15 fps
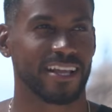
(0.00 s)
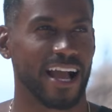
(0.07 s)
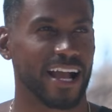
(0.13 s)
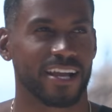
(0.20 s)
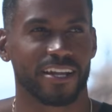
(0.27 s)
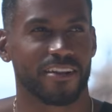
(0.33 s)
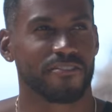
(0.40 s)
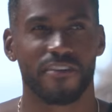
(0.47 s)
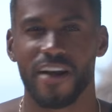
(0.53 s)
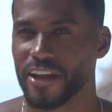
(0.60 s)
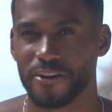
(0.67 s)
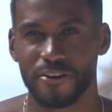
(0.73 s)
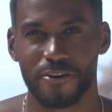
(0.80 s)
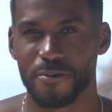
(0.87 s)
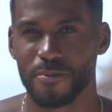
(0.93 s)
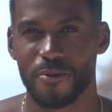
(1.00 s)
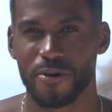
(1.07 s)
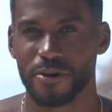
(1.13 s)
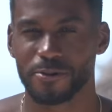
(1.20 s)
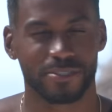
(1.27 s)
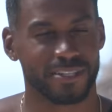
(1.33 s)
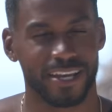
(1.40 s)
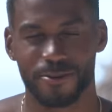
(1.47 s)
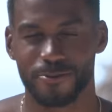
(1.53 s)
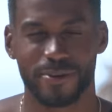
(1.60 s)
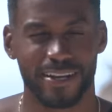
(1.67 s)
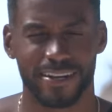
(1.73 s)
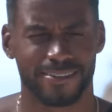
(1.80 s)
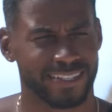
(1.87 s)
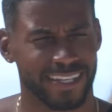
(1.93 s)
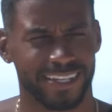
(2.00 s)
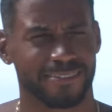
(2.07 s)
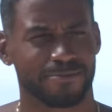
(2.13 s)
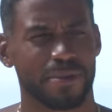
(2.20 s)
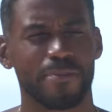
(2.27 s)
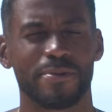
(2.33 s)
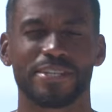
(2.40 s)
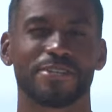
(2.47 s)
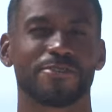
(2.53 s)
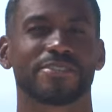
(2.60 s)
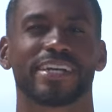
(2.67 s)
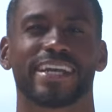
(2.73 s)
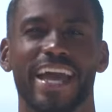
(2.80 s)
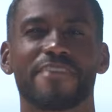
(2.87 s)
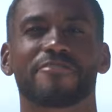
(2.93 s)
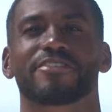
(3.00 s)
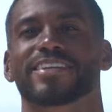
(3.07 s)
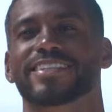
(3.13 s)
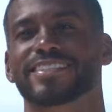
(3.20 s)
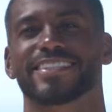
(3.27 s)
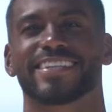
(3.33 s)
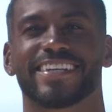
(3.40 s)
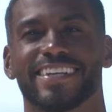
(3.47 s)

I couldn't find her no more. It was kind of weird. I was like, maybe she was a catfish.